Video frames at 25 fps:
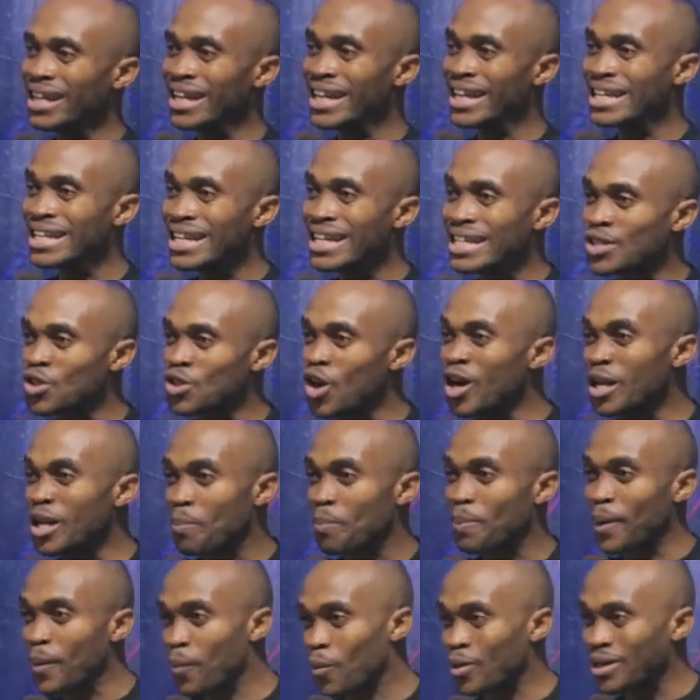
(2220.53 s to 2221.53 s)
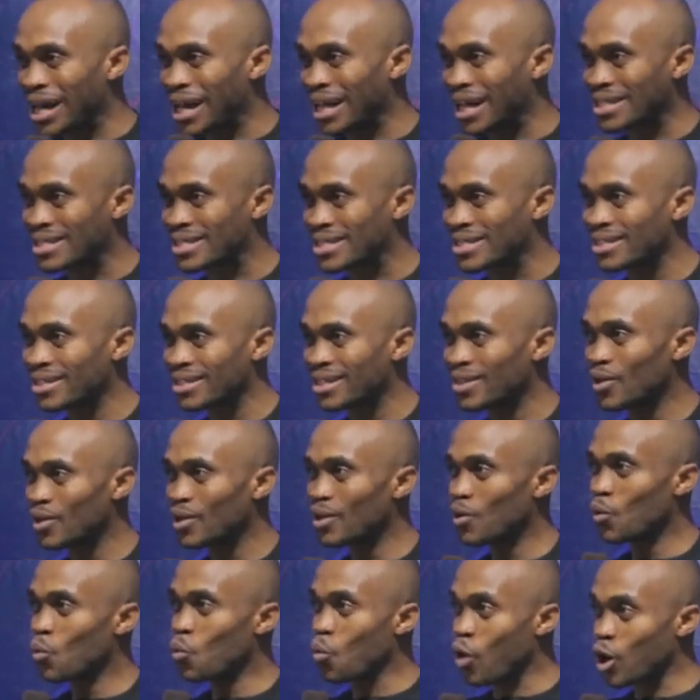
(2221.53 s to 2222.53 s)
it is not the people that
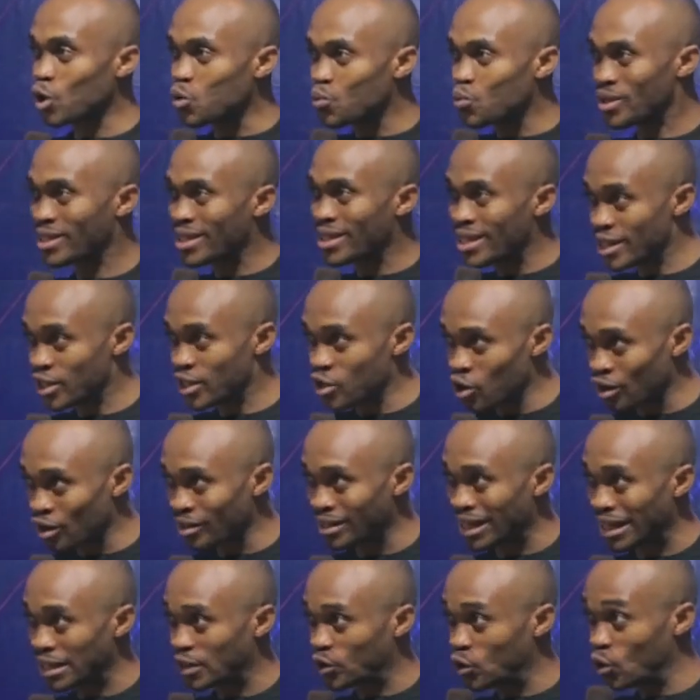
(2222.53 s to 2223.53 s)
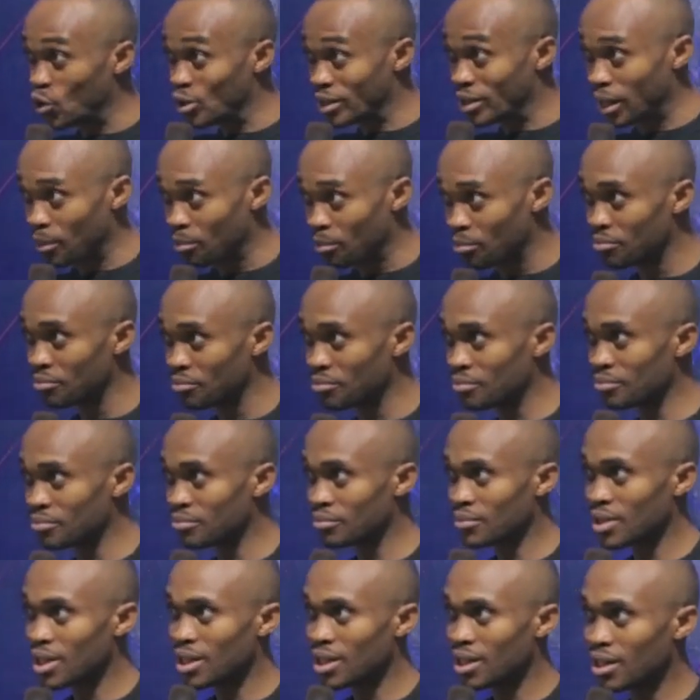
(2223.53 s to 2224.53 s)
worked with Gideon that told them.
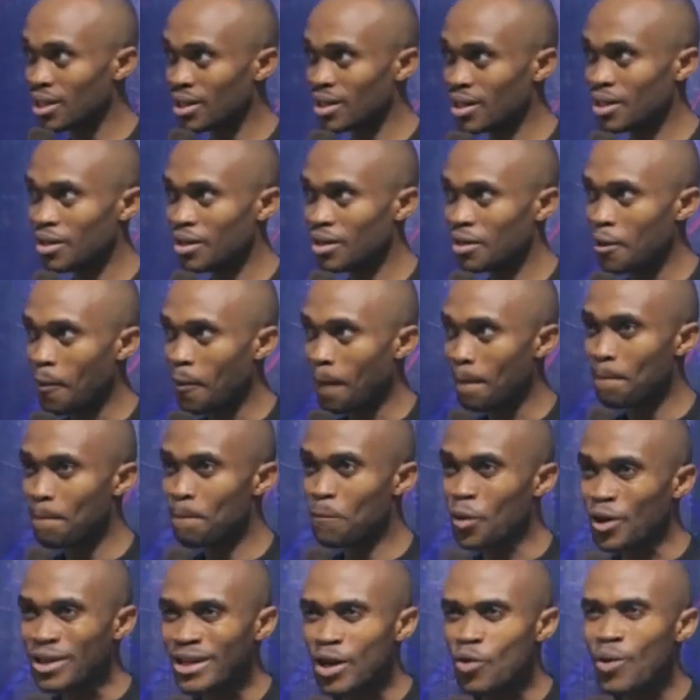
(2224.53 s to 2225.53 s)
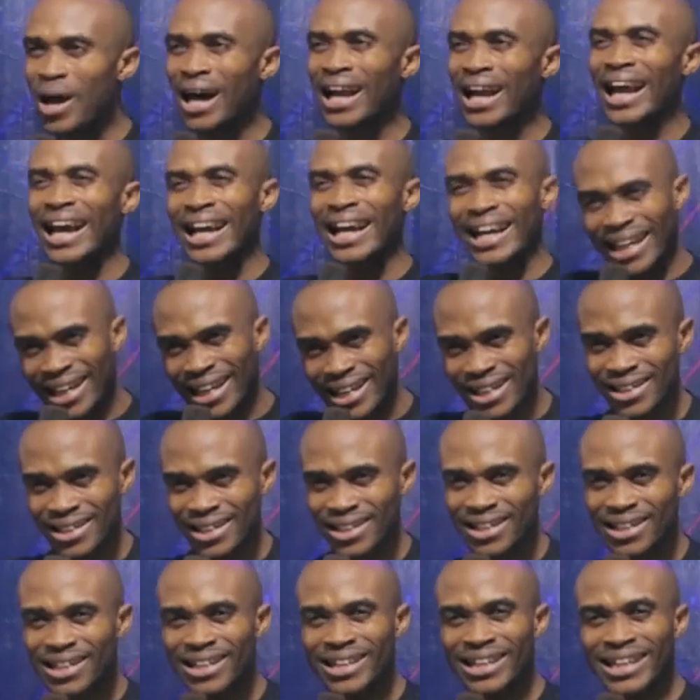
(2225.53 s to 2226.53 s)
But they were like,
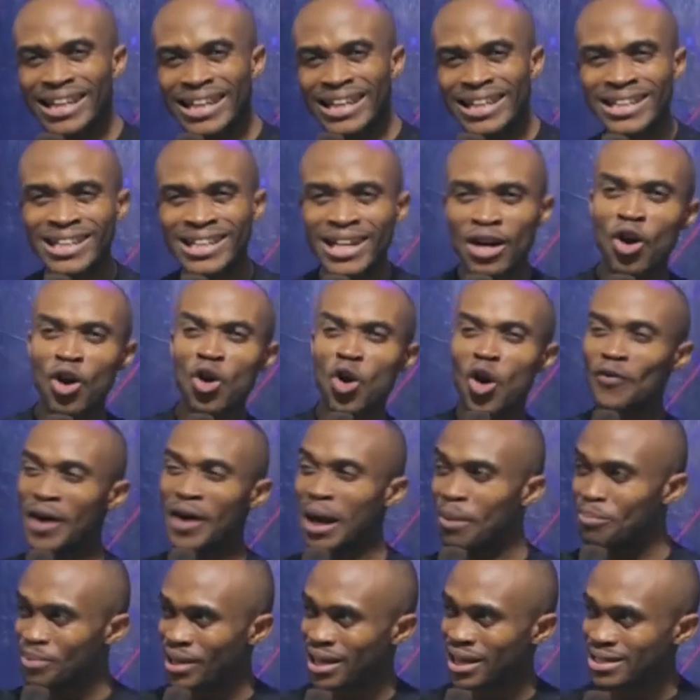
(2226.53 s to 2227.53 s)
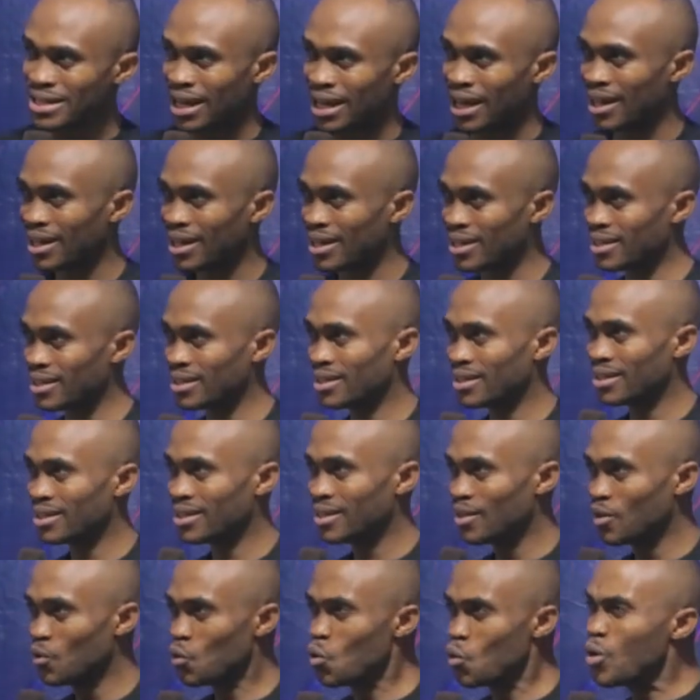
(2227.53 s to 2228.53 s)
in the whole of Abiezer,
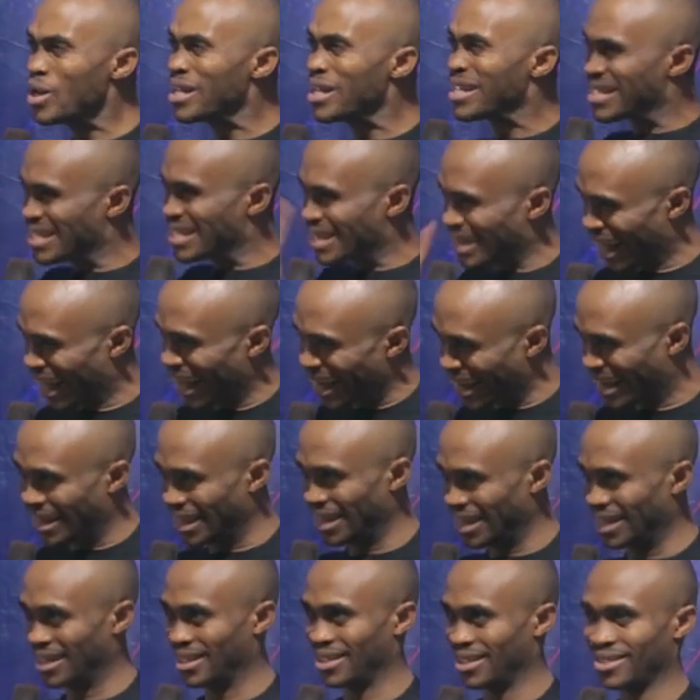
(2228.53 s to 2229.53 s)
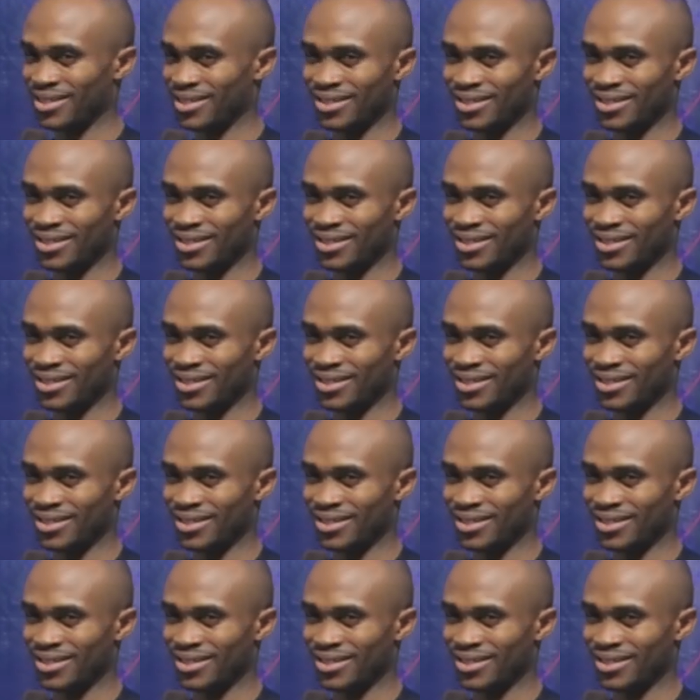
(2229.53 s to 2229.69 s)
who is likely?